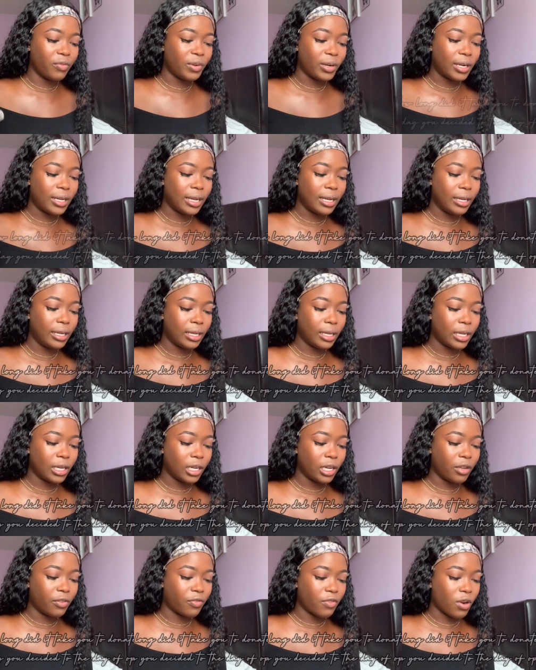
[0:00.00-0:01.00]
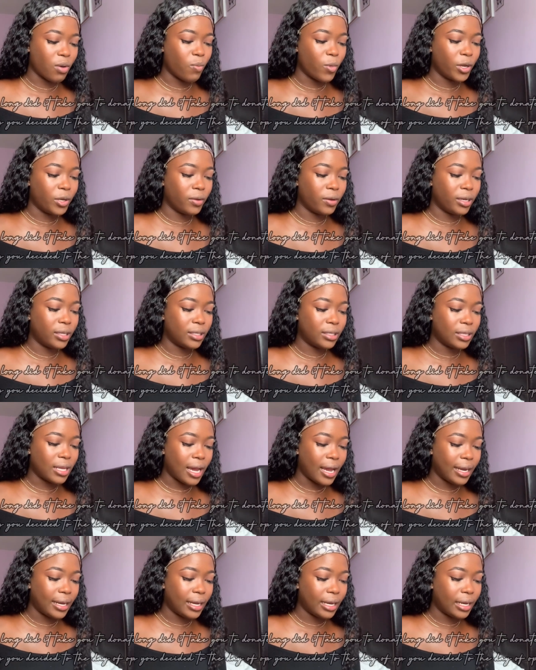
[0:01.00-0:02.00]
your dad the kidney from when you
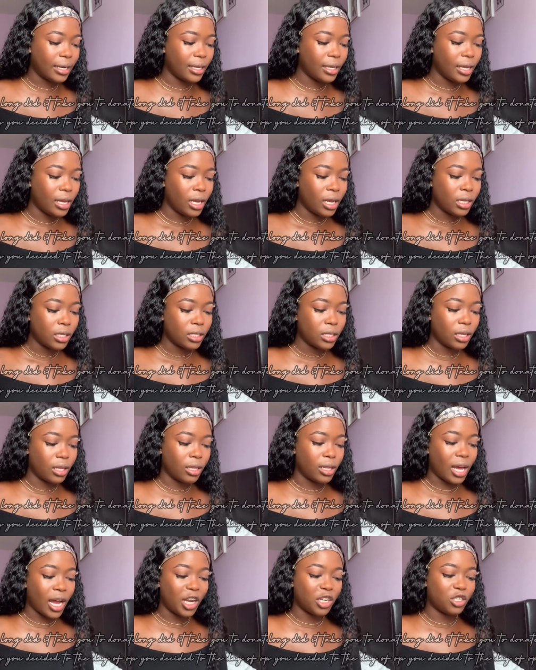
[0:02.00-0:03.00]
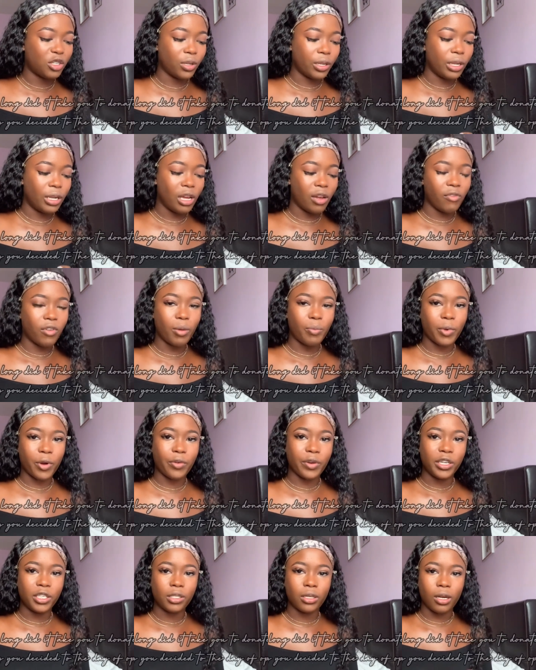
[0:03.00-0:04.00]
decided till the actual day of
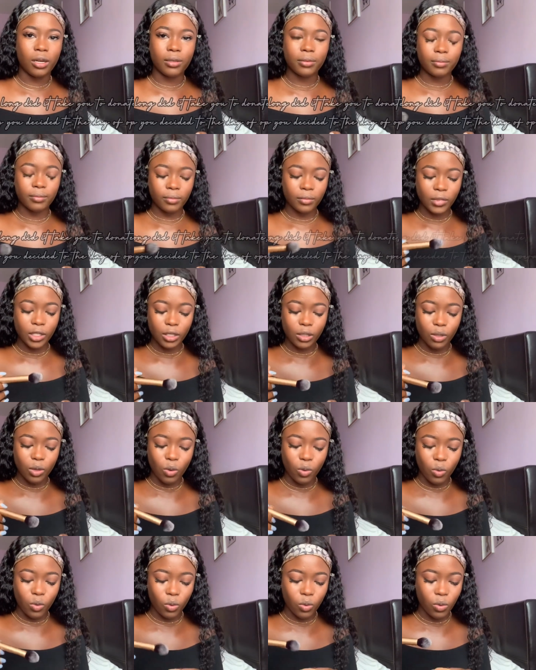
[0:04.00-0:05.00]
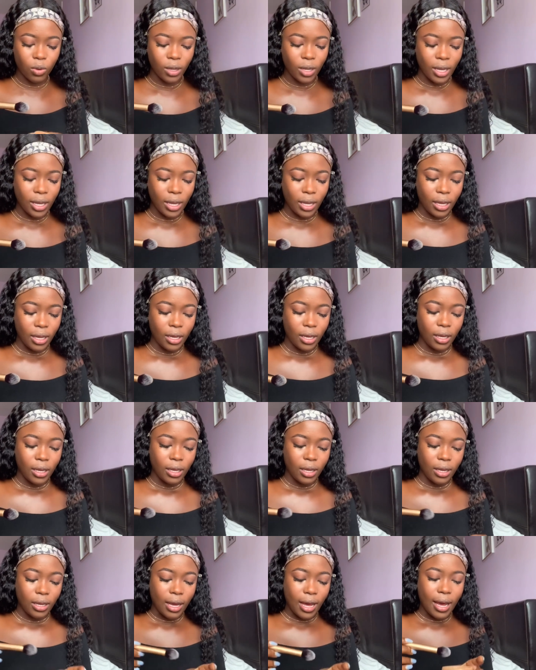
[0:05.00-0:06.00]
operation? So
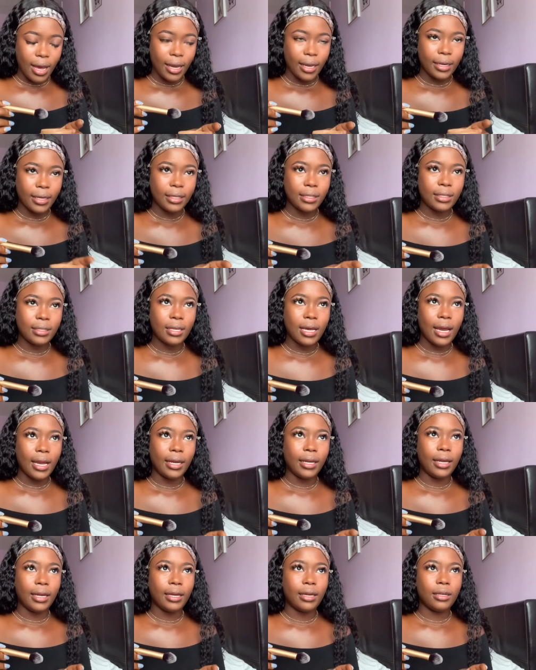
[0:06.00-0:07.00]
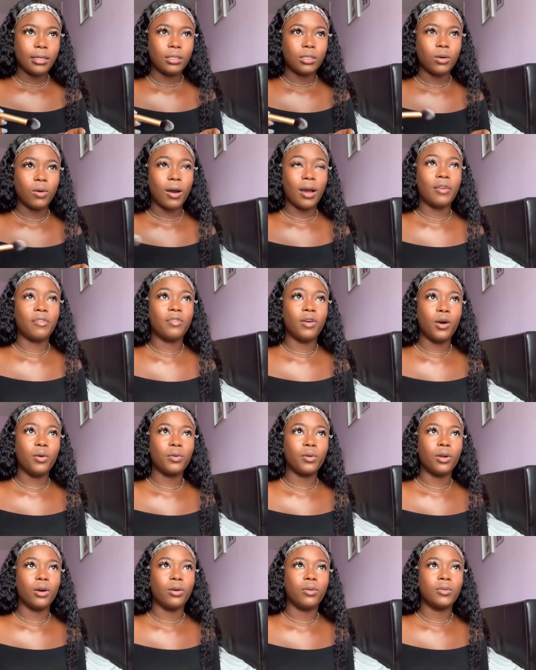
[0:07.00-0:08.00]
I decided, so I
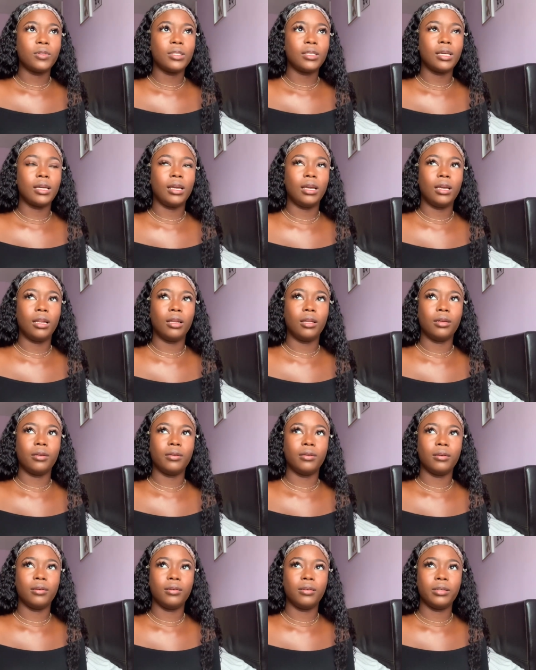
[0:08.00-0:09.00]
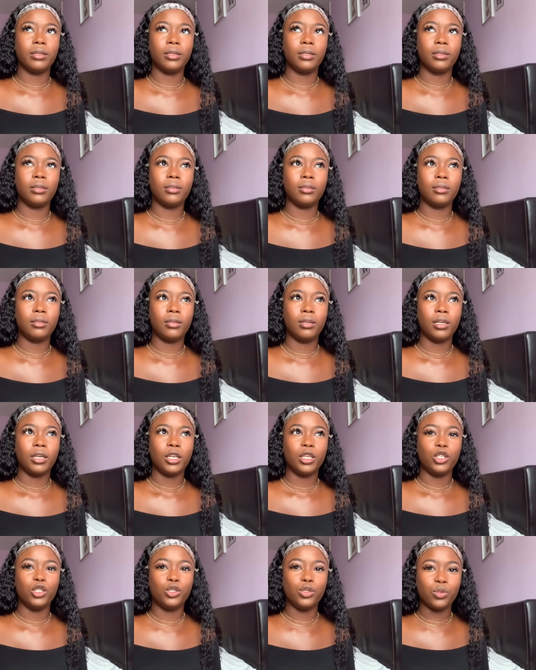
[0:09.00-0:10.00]
found out in
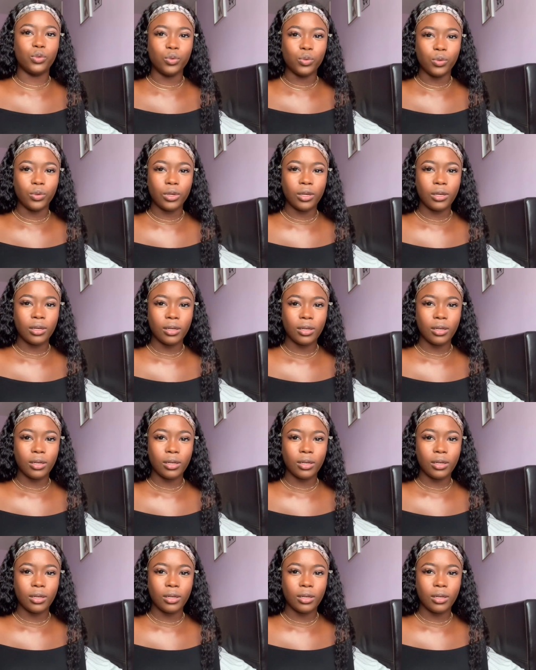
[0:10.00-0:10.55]
June,